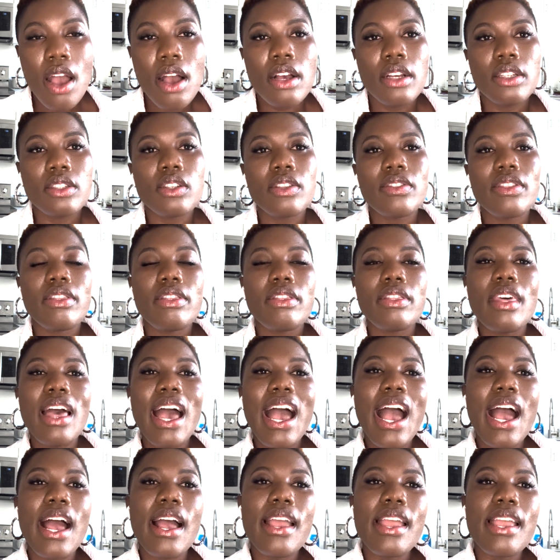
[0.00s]
So
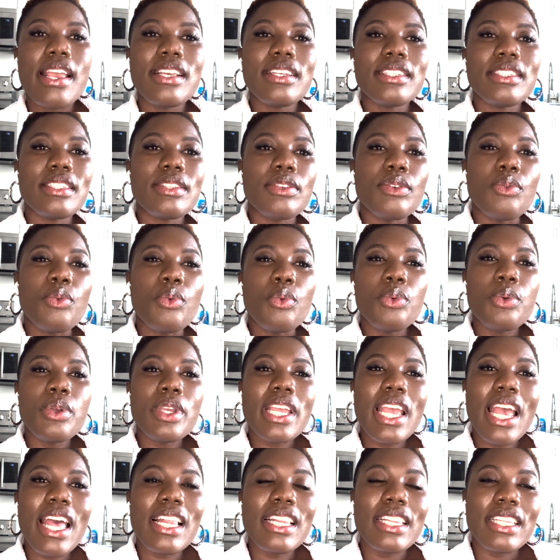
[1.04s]
that is
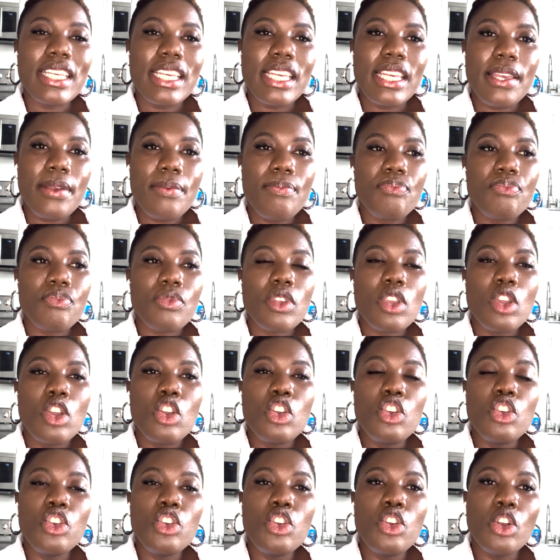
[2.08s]
really
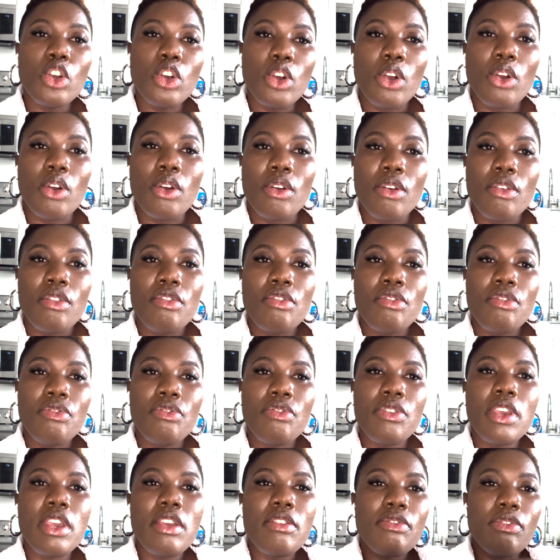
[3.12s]
your
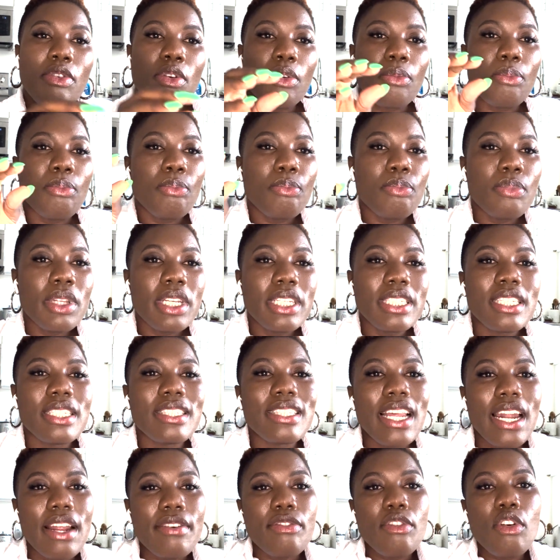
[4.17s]
fee for places
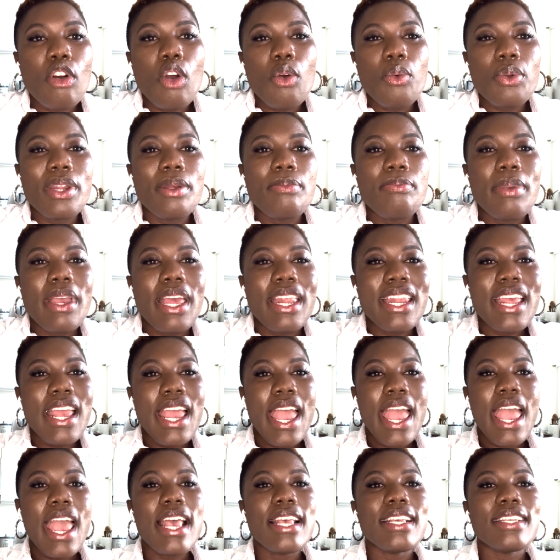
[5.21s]
that have already been
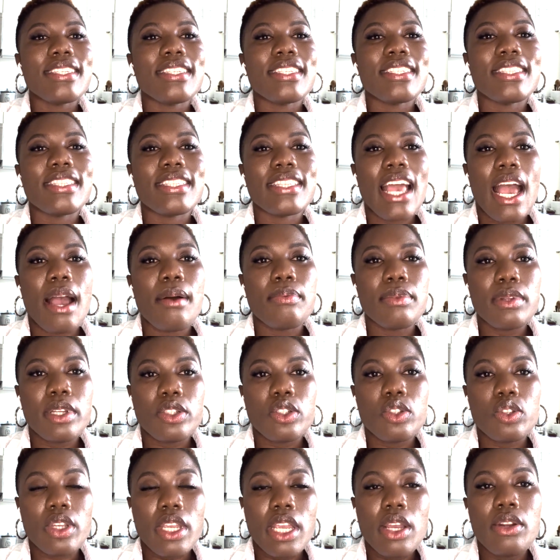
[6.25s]

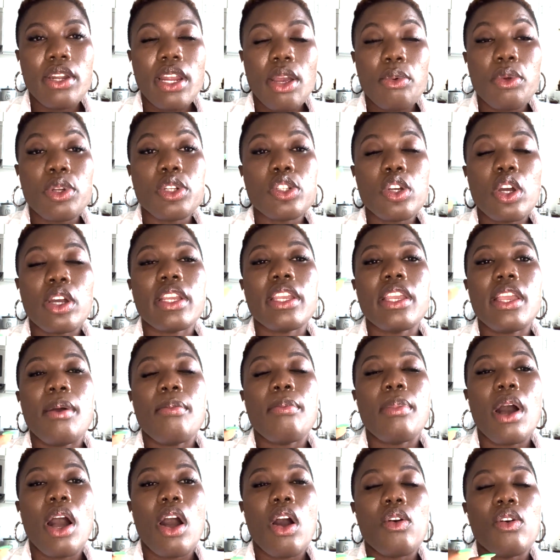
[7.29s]
established. Okay, now we're talking
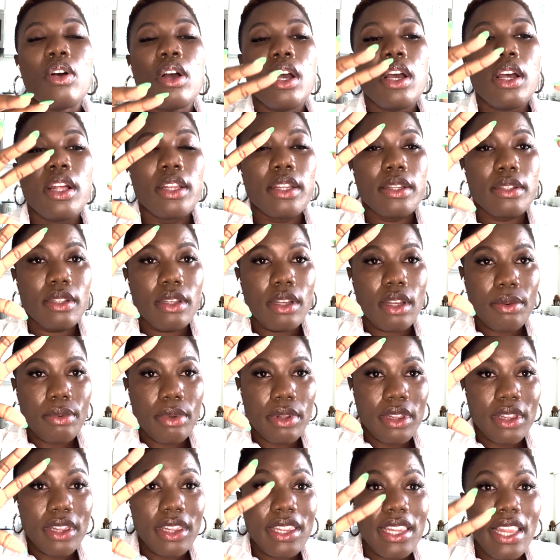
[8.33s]
about
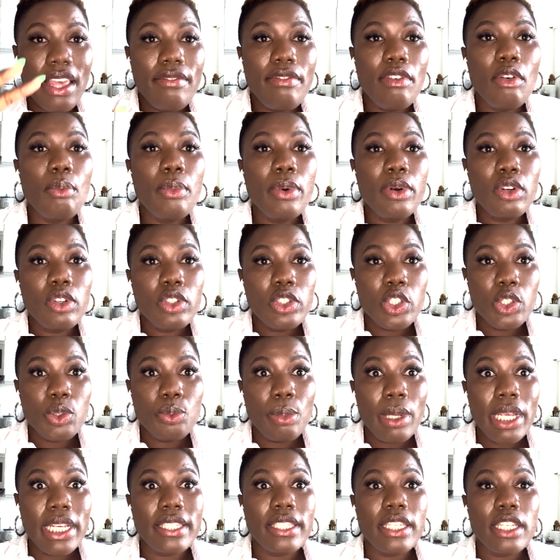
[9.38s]
livable
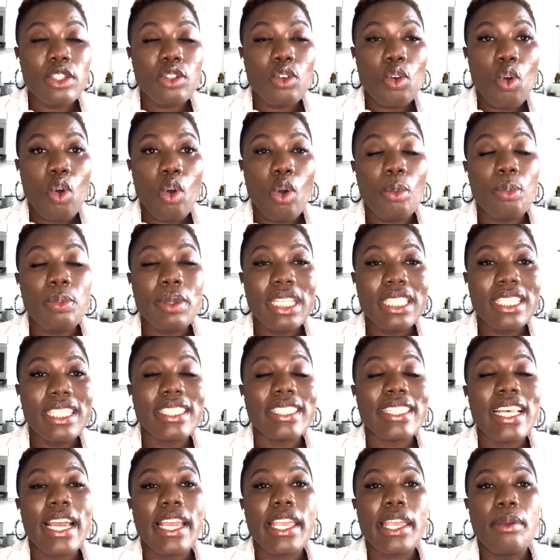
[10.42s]
spaces or places
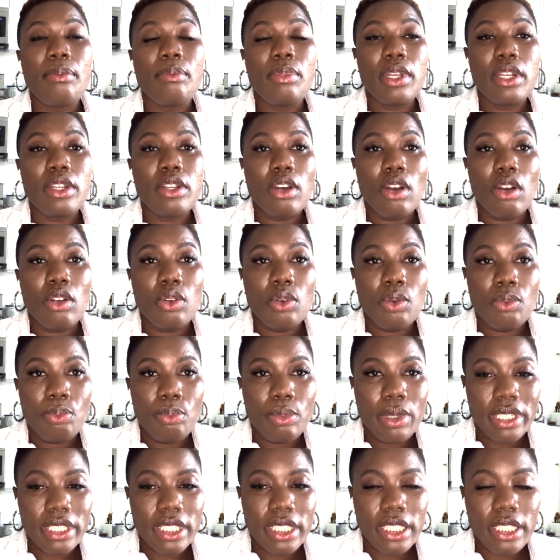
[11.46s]
that can be done
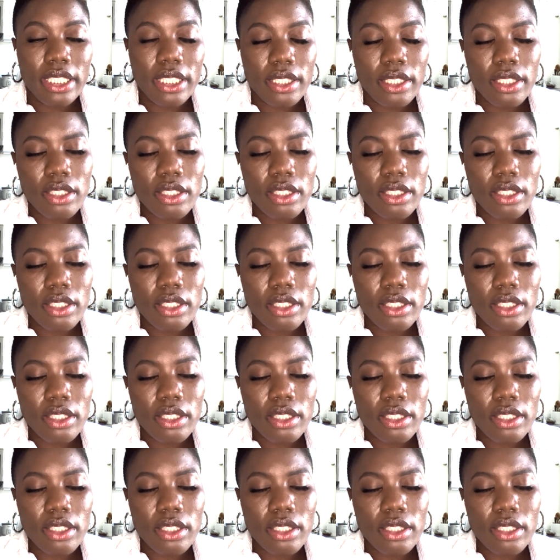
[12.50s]
businesses.